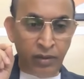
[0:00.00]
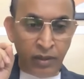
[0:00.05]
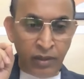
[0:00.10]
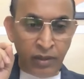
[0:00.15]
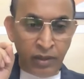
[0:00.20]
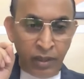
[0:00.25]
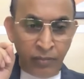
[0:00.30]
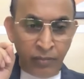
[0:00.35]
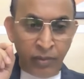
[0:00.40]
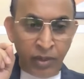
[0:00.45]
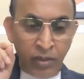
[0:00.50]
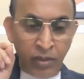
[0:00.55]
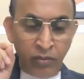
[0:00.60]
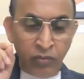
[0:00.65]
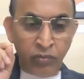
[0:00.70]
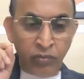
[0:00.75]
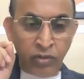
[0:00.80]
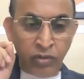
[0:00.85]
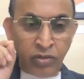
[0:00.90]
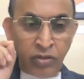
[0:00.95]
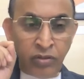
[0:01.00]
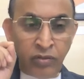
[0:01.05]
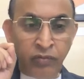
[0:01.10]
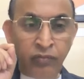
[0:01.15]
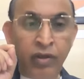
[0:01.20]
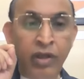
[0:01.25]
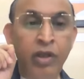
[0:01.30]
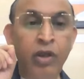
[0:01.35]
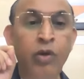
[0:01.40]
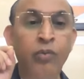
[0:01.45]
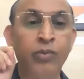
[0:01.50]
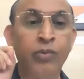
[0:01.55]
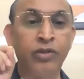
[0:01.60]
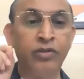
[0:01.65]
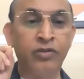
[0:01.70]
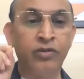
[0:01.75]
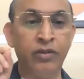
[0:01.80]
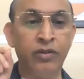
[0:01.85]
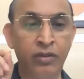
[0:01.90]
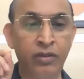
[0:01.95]
Element which is
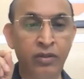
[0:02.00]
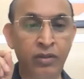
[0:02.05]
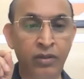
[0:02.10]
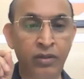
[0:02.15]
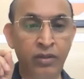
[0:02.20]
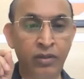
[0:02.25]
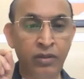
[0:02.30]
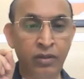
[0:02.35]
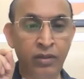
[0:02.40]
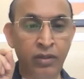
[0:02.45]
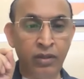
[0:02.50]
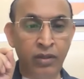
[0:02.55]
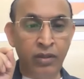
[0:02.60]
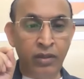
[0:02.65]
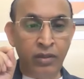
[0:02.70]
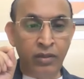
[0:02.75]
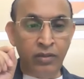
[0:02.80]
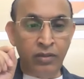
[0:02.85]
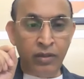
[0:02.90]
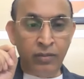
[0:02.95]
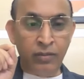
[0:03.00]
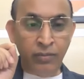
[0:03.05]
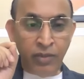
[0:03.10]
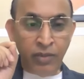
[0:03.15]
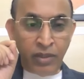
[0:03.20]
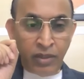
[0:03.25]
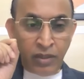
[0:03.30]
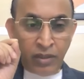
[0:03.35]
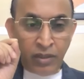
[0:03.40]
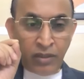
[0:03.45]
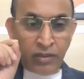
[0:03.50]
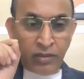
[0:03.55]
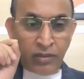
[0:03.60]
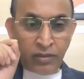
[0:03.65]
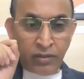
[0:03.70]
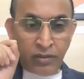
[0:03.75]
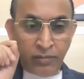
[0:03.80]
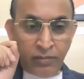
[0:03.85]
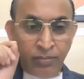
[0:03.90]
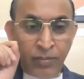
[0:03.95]
venomous. Something
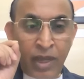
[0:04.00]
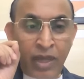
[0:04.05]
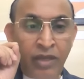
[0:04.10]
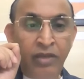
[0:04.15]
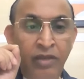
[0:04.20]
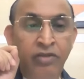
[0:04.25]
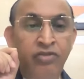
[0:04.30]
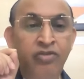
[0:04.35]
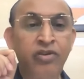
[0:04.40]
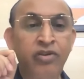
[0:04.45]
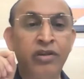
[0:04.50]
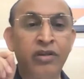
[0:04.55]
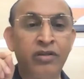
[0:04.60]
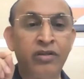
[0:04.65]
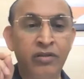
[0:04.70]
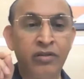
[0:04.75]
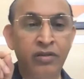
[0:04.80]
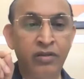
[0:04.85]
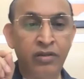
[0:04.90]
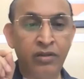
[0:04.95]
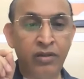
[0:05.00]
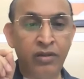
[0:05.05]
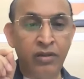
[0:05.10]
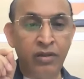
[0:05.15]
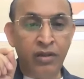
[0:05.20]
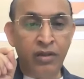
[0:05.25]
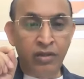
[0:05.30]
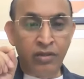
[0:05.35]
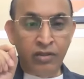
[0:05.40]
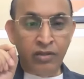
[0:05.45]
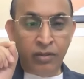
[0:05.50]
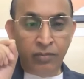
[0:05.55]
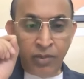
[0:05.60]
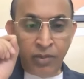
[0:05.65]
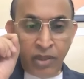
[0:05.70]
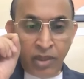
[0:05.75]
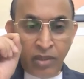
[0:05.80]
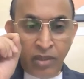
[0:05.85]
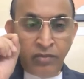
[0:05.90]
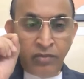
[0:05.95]
is malicious.
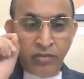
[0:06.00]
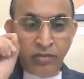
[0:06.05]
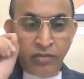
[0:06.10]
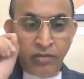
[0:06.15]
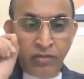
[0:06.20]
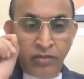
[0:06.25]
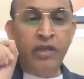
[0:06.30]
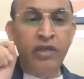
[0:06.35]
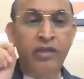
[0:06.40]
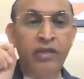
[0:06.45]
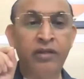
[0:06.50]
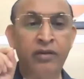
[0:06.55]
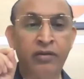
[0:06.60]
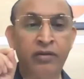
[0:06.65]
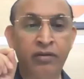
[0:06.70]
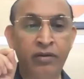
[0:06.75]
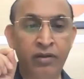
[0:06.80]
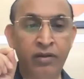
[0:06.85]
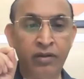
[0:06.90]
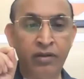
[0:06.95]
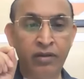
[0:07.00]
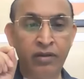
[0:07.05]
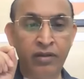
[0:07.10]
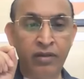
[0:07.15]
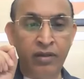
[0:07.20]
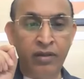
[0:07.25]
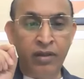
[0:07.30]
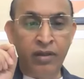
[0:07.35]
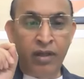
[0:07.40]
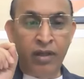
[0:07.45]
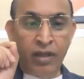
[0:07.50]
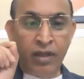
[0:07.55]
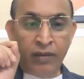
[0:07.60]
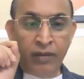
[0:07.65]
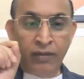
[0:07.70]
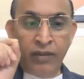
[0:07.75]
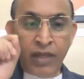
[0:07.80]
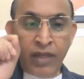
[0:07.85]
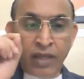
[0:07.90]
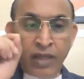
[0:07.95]
Something is vindictive.
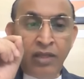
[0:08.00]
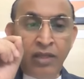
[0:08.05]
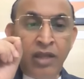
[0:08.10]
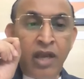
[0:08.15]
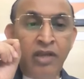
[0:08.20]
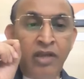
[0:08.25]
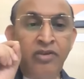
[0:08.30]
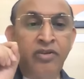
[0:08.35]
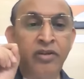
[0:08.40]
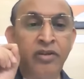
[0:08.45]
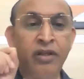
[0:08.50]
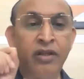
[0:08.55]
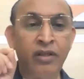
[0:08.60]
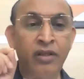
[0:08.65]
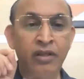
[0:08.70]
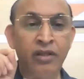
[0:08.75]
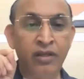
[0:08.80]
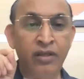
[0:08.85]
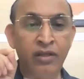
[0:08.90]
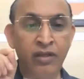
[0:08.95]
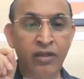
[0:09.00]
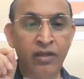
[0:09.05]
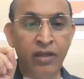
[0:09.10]
They are reactionary.